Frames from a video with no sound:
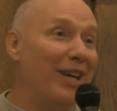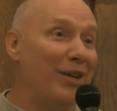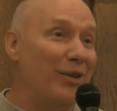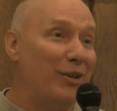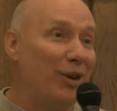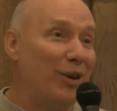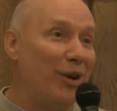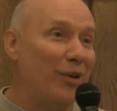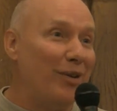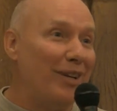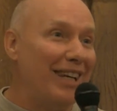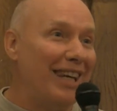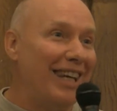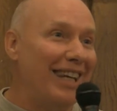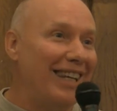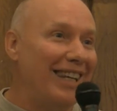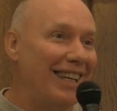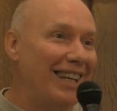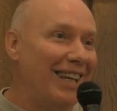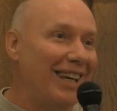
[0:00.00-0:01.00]
You don't
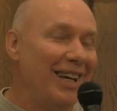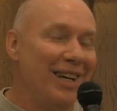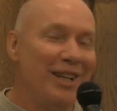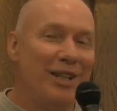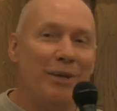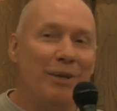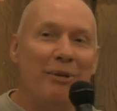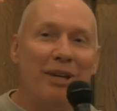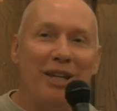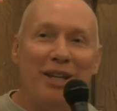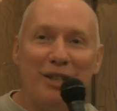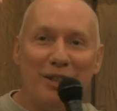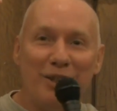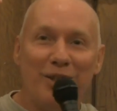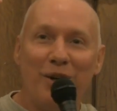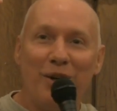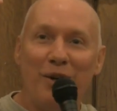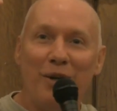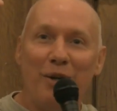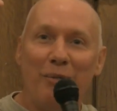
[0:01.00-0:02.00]
need to be
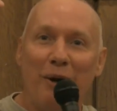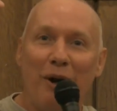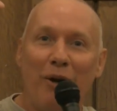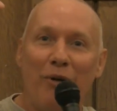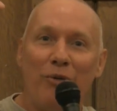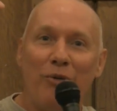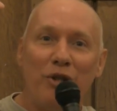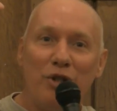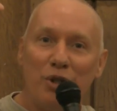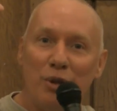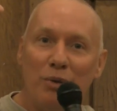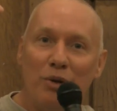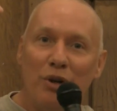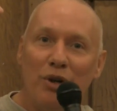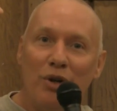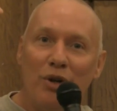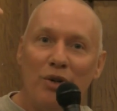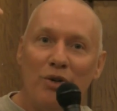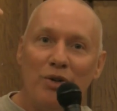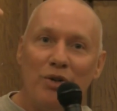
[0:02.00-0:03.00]
concerned about
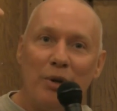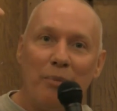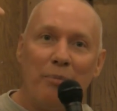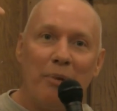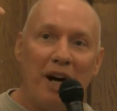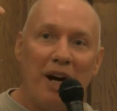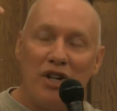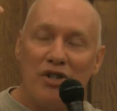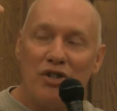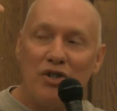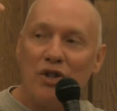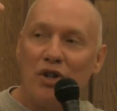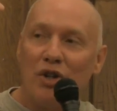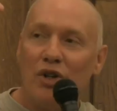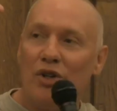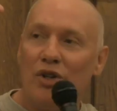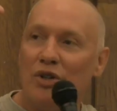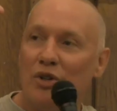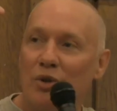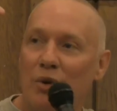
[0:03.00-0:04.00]
rituals or
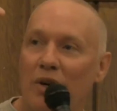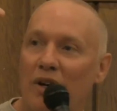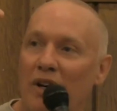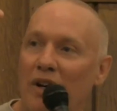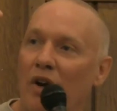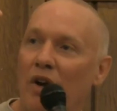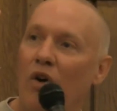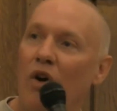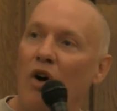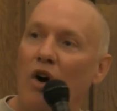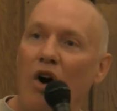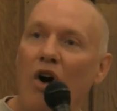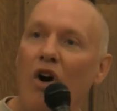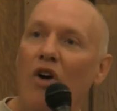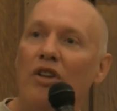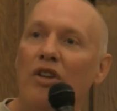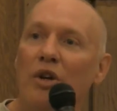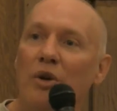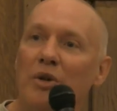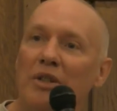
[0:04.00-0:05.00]
postures or
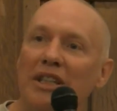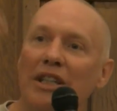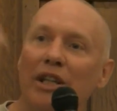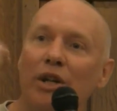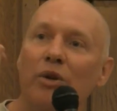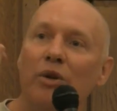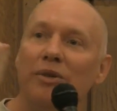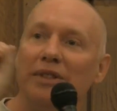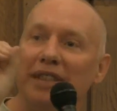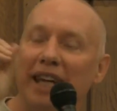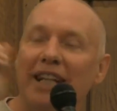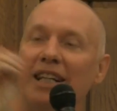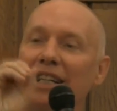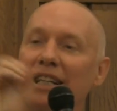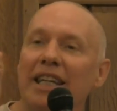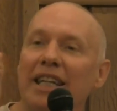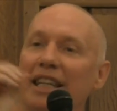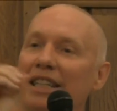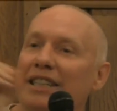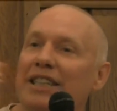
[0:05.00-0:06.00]
all those little
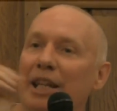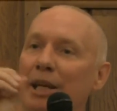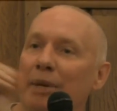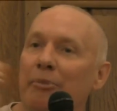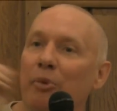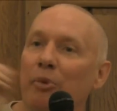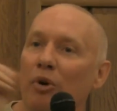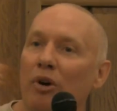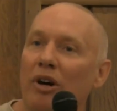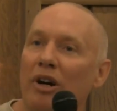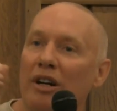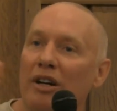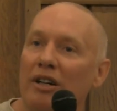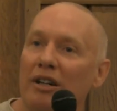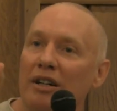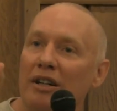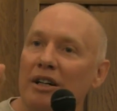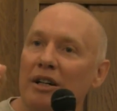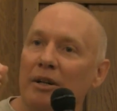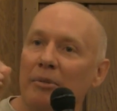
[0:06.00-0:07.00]
techniques anymore
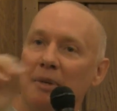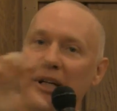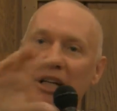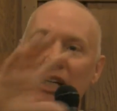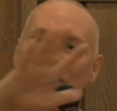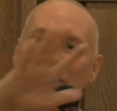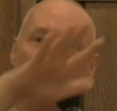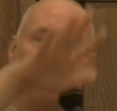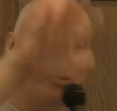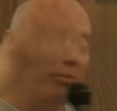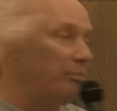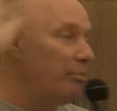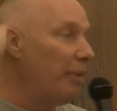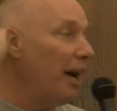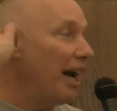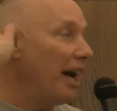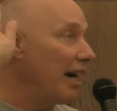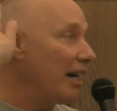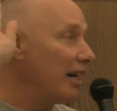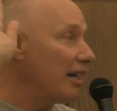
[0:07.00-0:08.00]
because you're
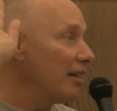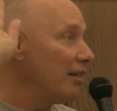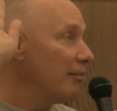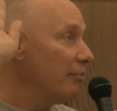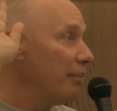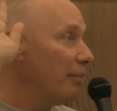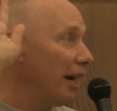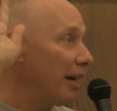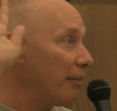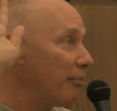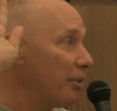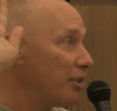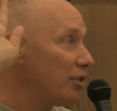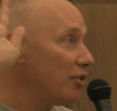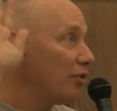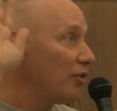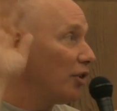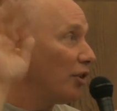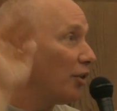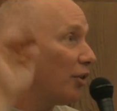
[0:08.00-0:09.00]
back, back much
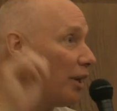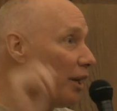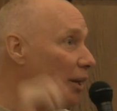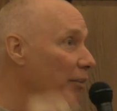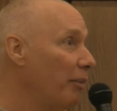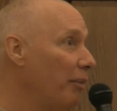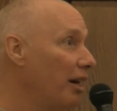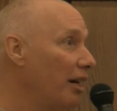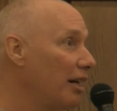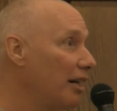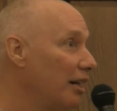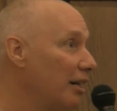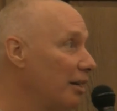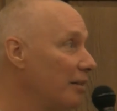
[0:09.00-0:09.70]
further in the mind.